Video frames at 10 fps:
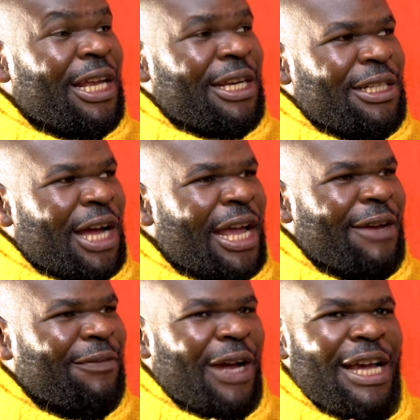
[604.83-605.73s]
and I
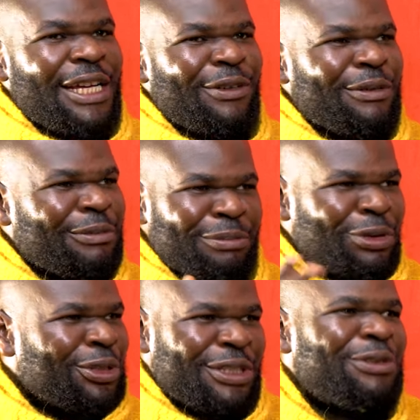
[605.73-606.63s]
have I
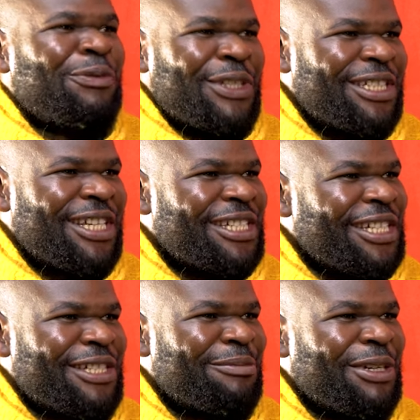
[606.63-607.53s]
most of these days
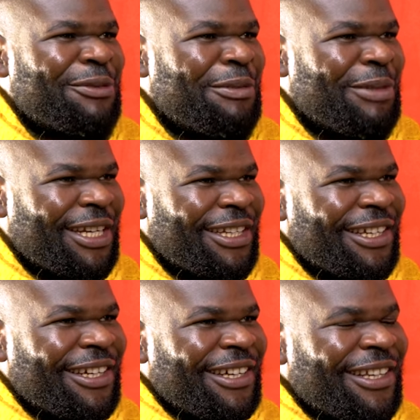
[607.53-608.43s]
I just yeah. meet women
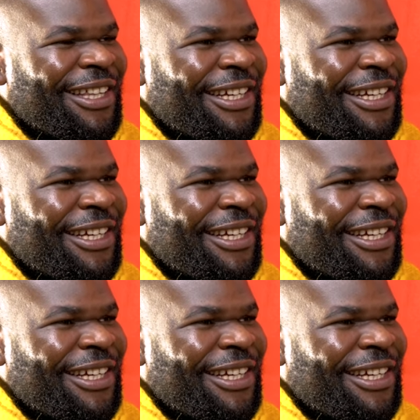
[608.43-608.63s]
yeah, yeah.